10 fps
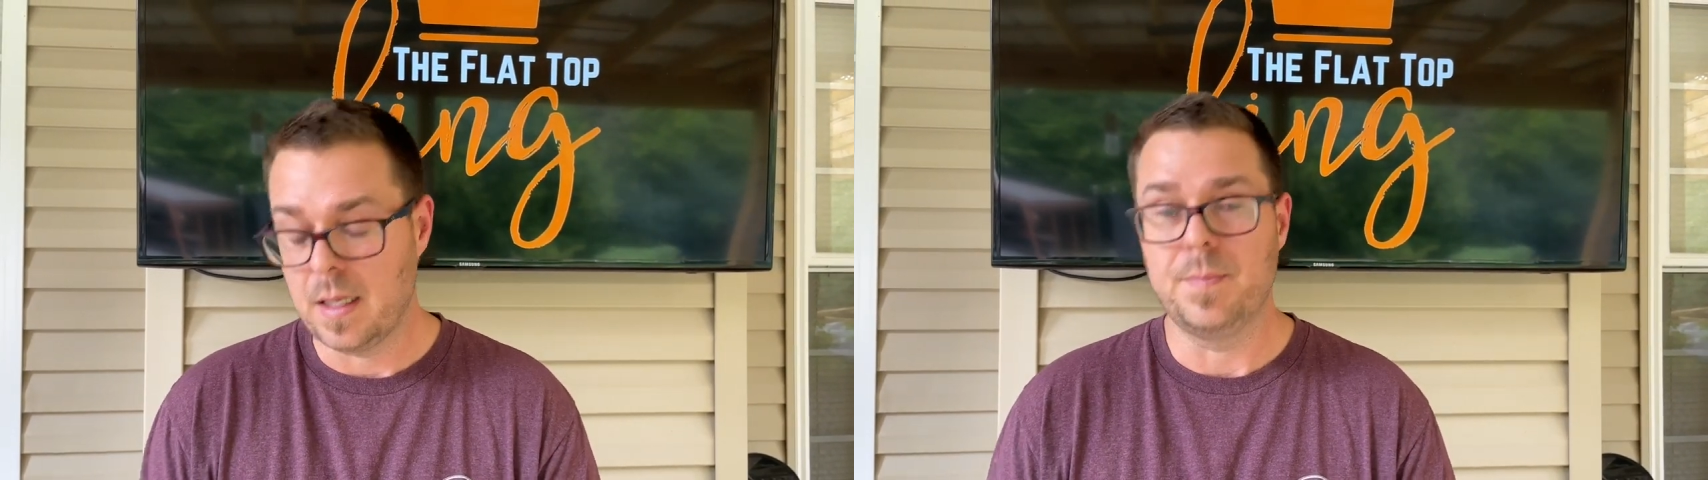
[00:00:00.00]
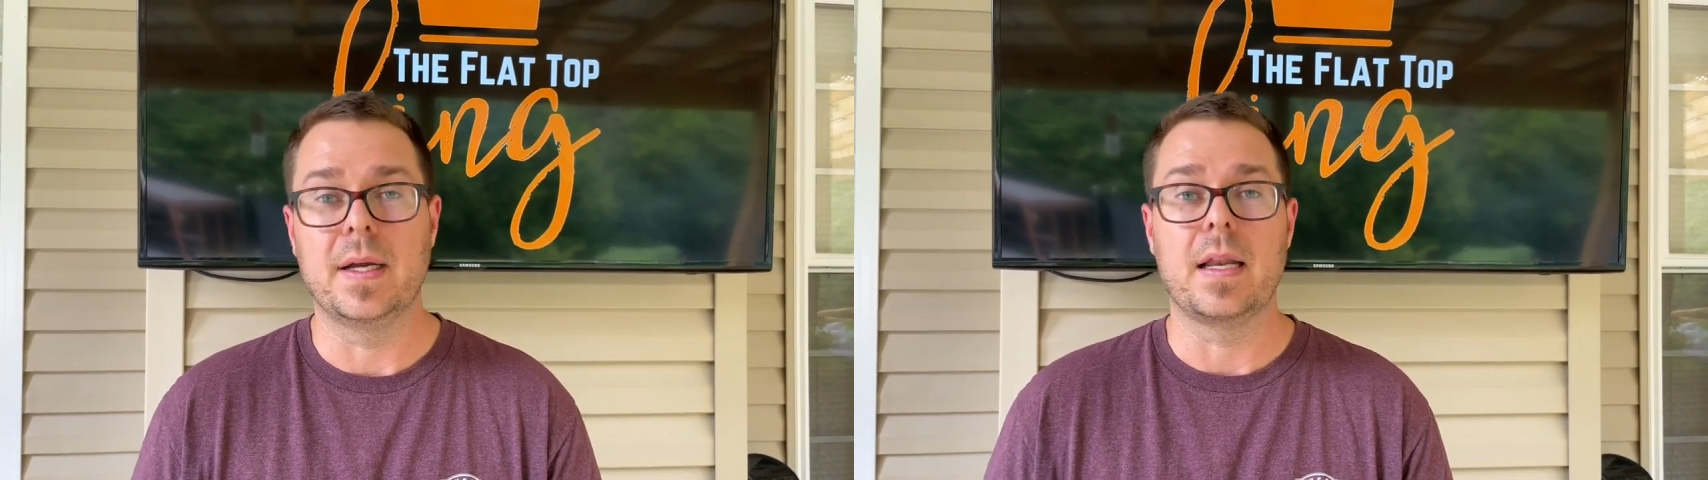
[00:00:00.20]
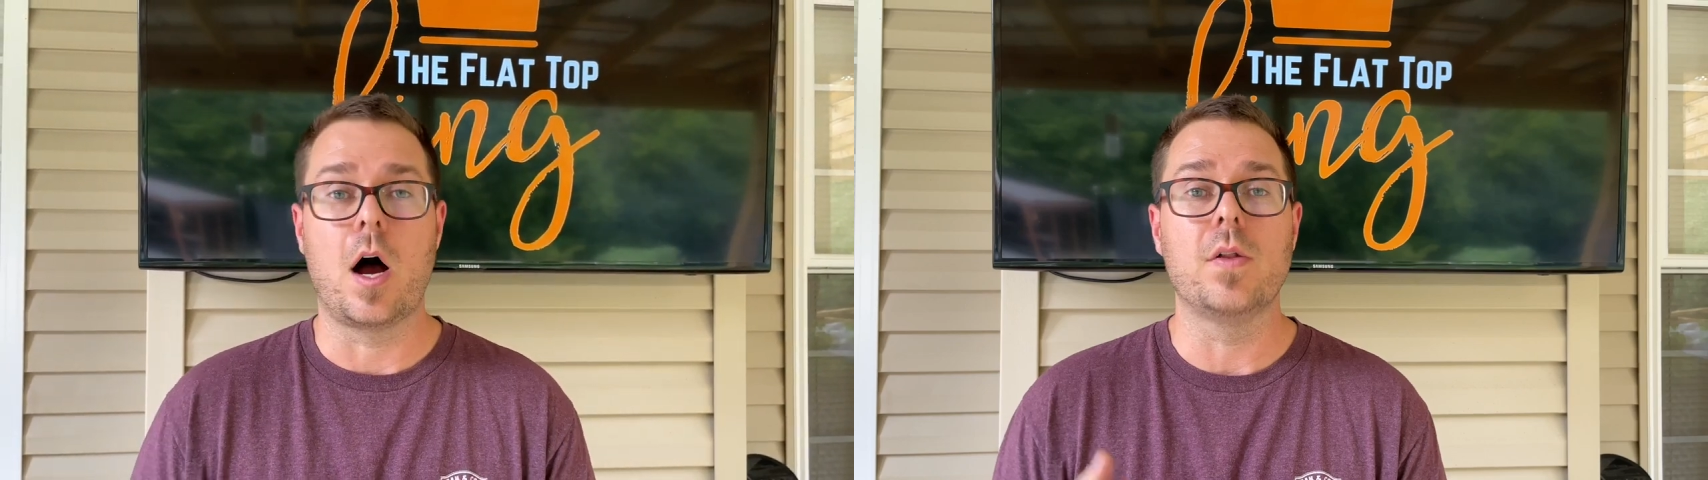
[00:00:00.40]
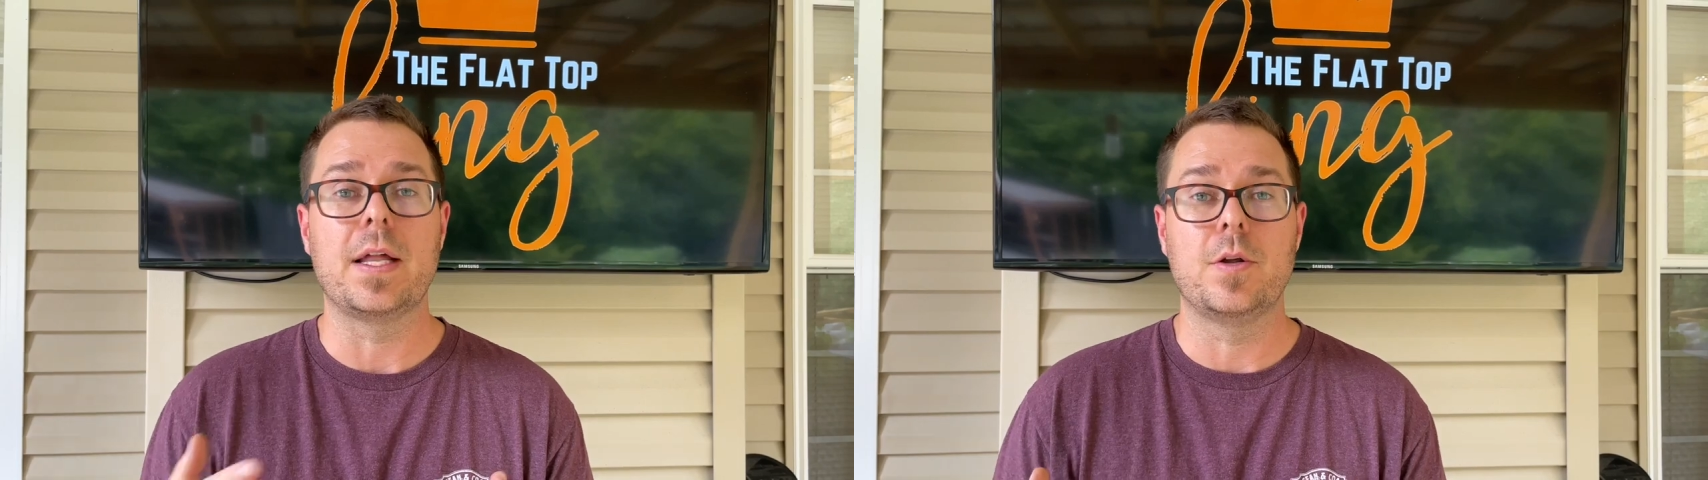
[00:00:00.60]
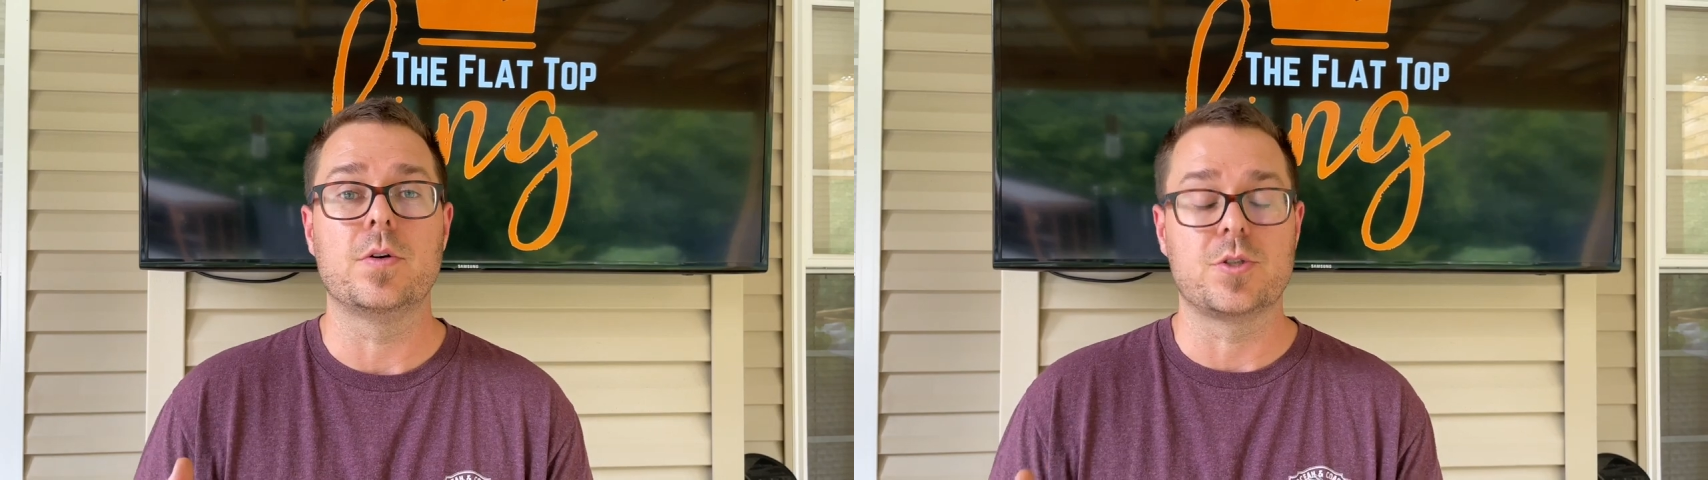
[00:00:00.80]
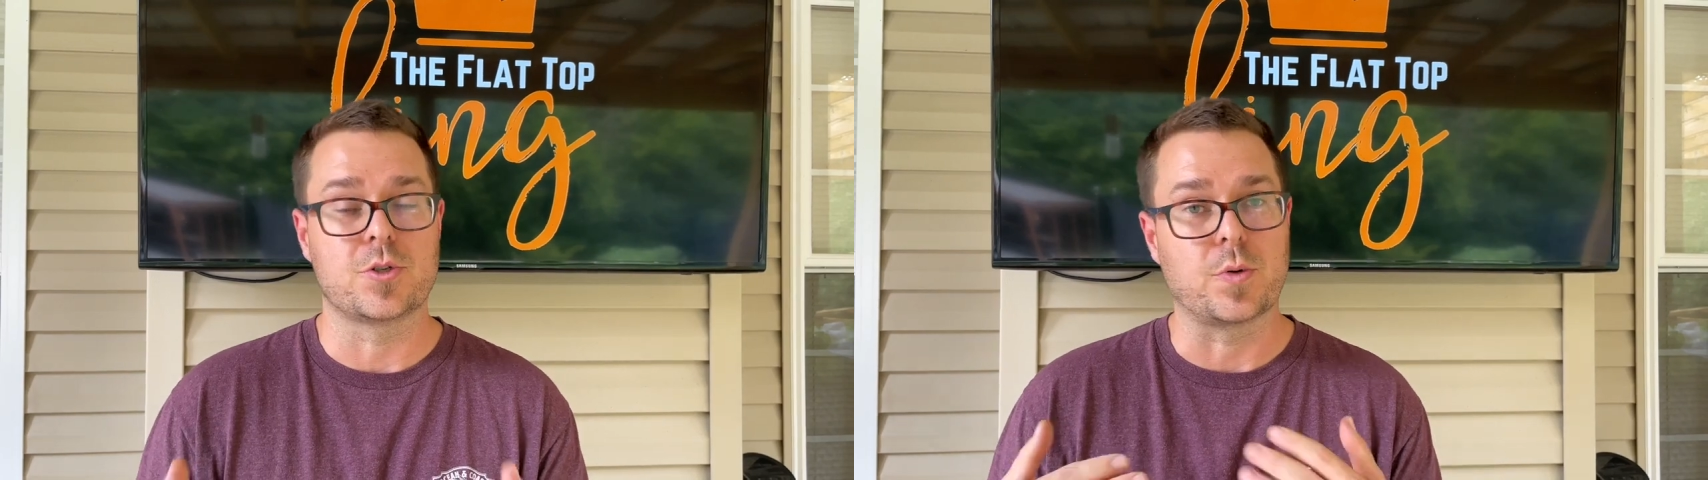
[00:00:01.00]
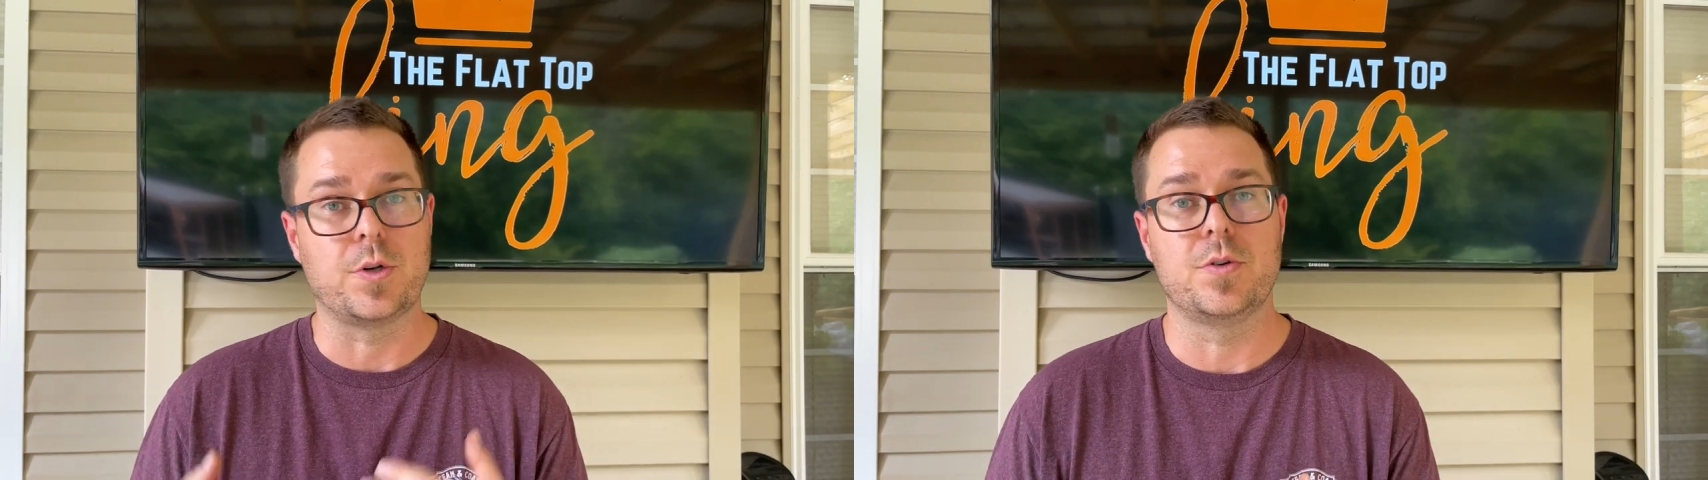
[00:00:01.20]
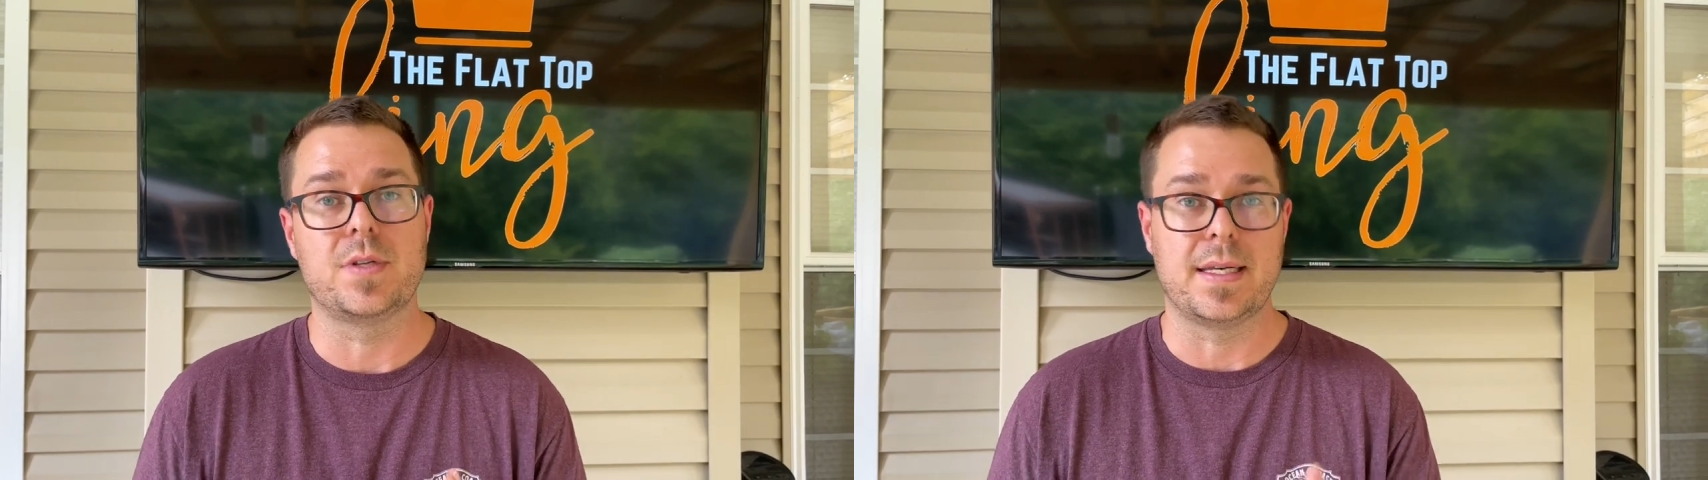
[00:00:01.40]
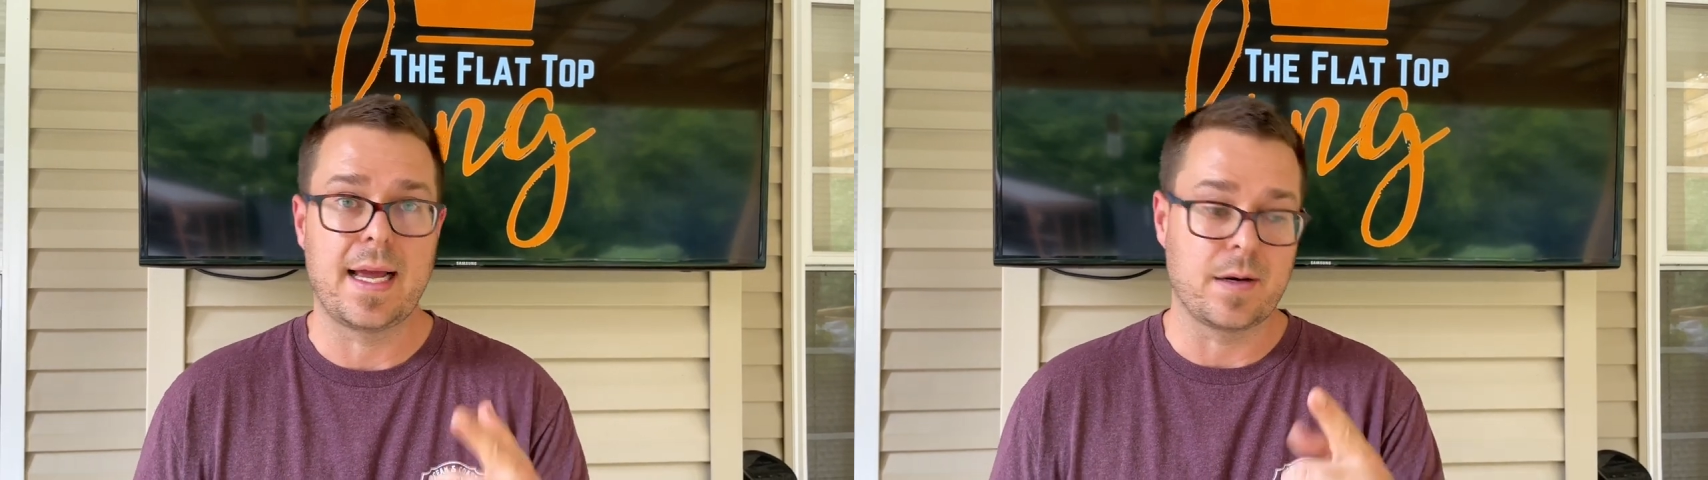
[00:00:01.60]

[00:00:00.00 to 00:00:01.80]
But all I do is just reduce it down.